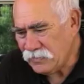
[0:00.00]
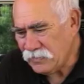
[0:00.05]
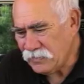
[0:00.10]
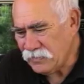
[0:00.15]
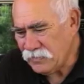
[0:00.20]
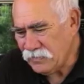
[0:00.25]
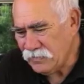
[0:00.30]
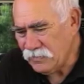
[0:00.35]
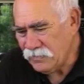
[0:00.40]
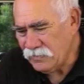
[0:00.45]

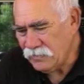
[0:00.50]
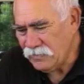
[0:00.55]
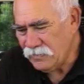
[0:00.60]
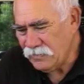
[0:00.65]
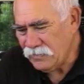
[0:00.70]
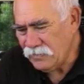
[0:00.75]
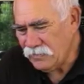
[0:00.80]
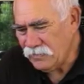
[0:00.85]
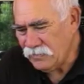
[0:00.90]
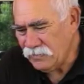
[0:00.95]

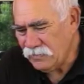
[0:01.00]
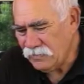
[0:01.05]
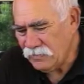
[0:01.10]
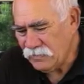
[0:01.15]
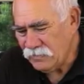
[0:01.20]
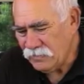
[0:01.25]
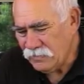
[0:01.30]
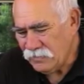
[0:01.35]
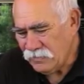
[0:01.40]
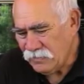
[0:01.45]

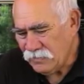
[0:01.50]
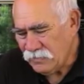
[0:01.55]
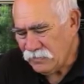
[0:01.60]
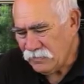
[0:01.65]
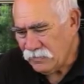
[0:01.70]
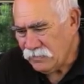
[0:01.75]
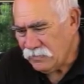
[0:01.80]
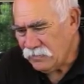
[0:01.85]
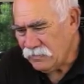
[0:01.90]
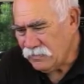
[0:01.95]

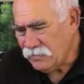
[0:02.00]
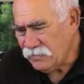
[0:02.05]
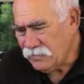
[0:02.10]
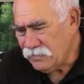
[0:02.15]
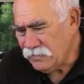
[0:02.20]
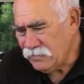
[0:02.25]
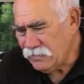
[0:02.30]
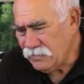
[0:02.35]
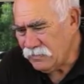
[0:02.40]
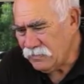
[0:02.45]

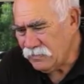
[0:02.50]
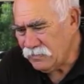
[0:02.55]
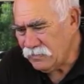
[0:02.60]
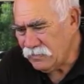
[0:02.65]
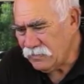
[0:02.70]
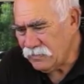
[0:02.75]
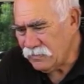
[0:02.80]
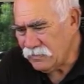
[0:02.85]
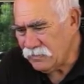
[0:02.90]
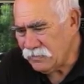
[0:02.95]

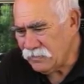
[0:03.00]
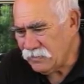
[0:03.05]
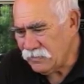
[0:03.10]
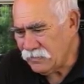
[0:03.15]
No words are spoken by the person on screen.